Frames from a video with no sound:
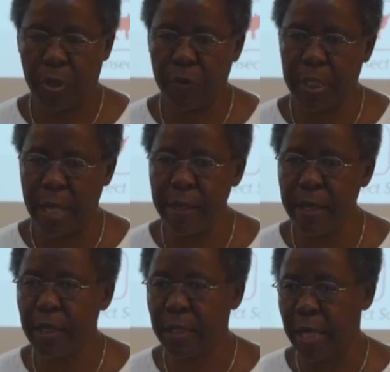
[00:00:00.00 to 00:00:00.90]
Because I
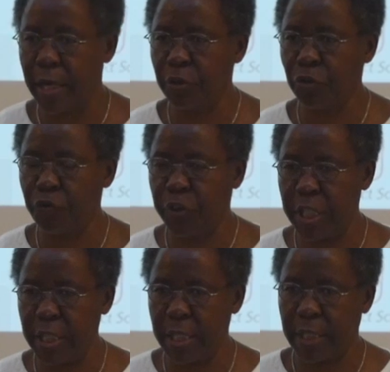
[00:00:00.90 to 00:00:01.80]
think there are a lot of
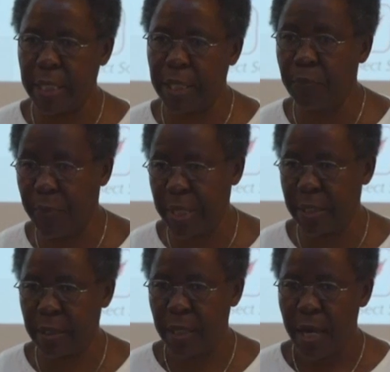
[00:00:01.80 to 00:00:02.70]
changes taking
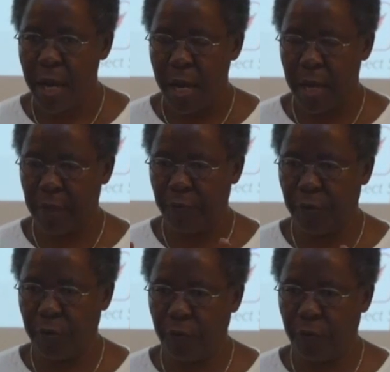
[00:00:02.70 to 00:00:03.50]
place. And